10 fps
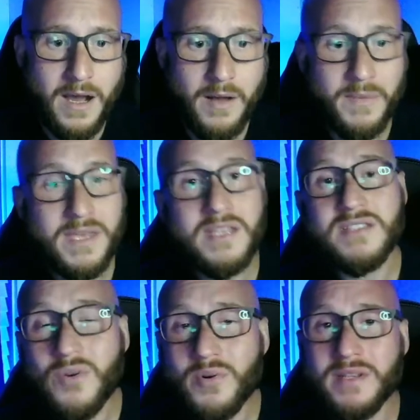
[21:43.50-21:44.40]

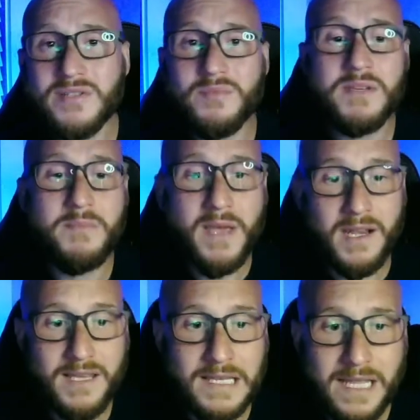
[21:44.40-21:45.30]
He's going to be
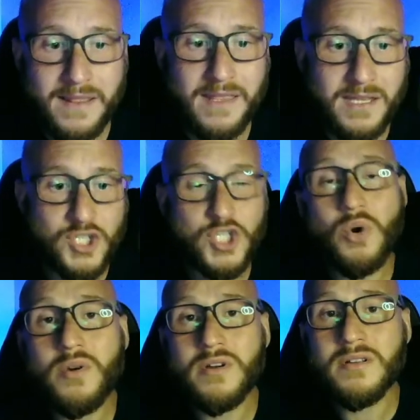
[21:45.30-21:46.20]
penning the
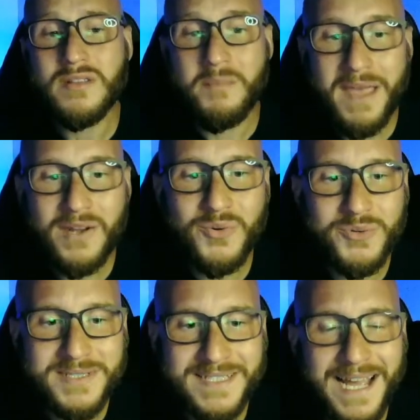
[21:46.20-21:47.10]
Joker, The Man
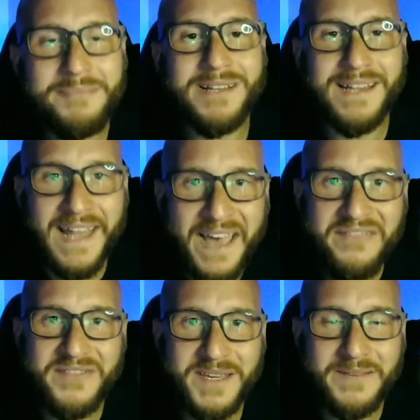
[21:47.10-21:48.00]
Who Stopped
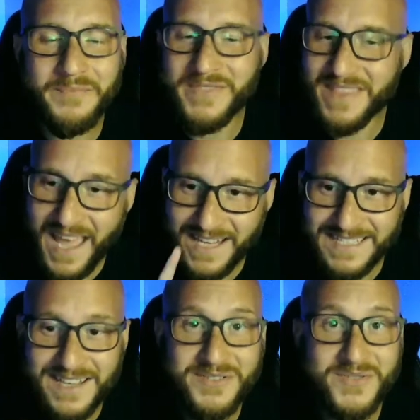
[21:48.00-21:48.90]
Laughing.
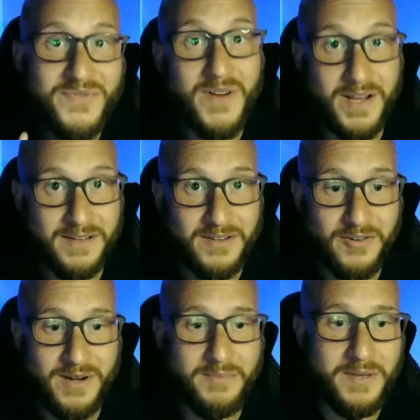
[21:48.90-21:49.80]
That sounds fun,
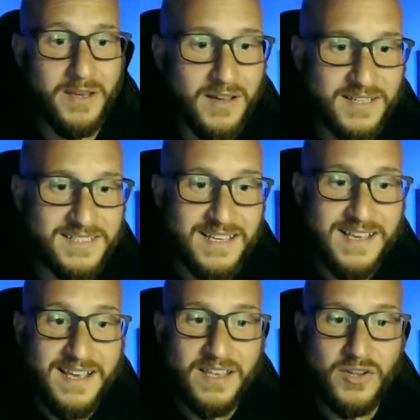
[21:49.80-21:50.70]
all right? Because,
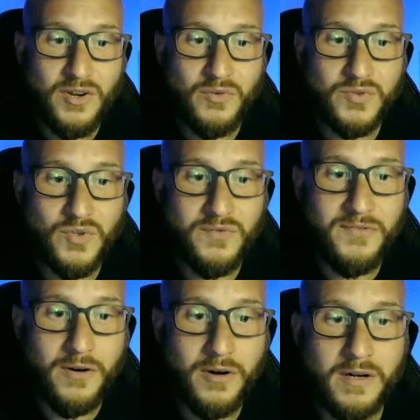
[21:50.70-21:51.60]
so
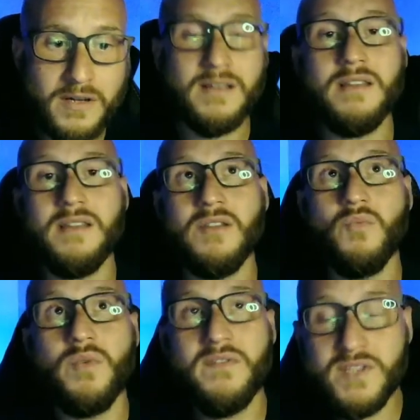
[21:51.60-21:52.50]
far
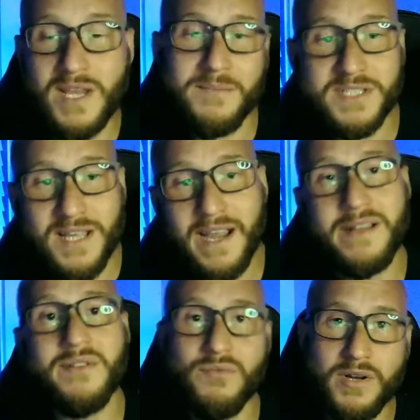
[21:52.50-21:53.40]
with James
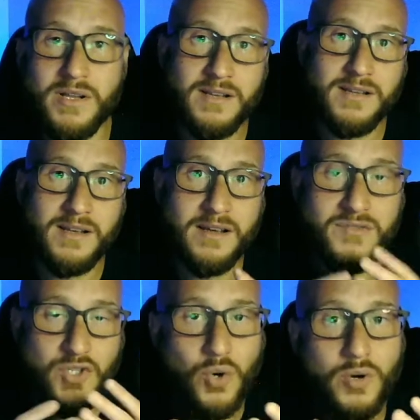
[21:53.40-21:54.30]
Tynion run
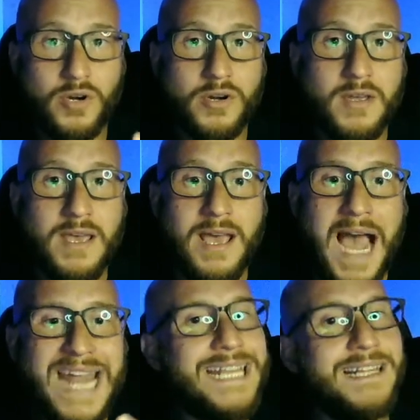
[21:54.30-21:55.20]
of Joker,
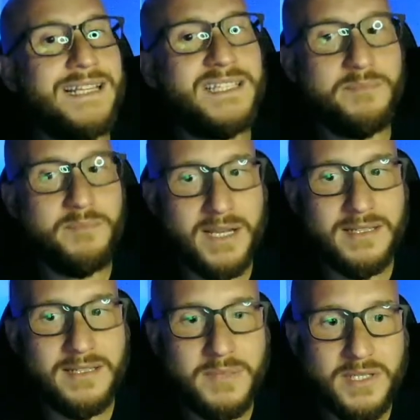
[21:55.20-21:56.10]
I didn't
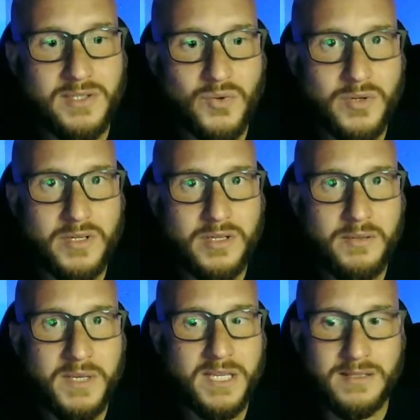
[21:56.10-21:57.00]
expect it to be so
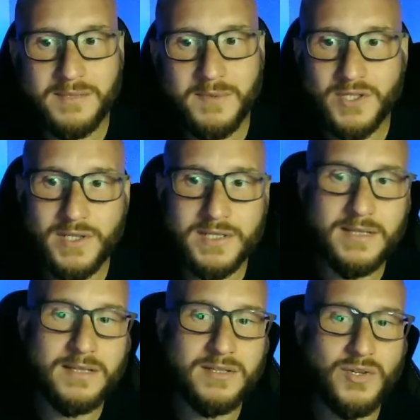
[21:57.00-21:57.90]
good, because especially
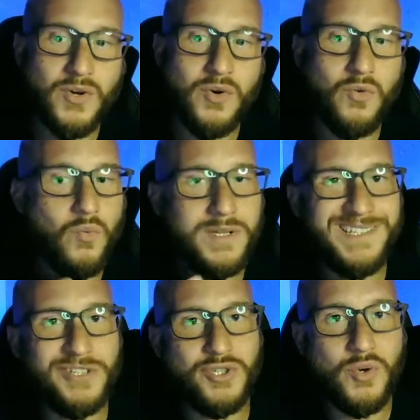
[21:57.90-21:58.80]
since,
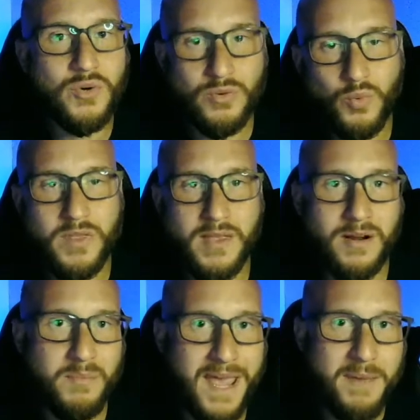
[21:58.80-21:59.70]
what's a Joker
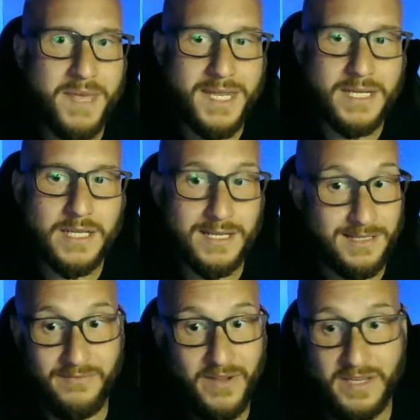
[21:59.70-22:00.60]
without a Batman,
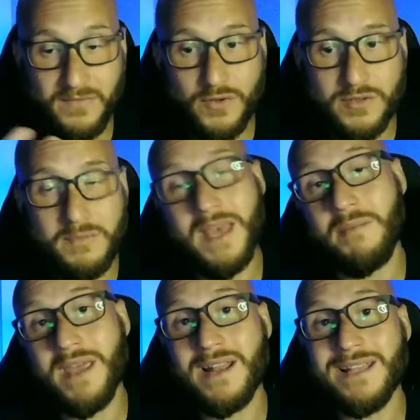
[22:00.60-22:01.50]
and vice versa.
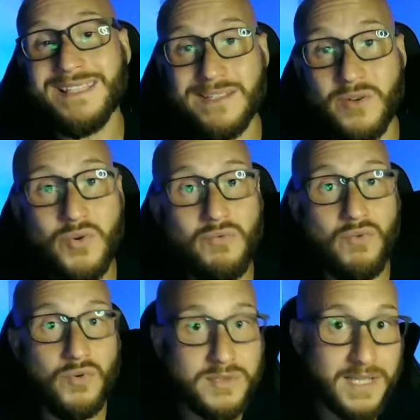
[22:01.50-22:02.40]
Batman at least has a whole
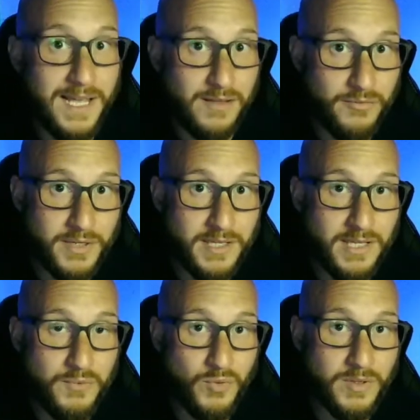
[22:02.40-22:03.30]
rogues gallery to keep you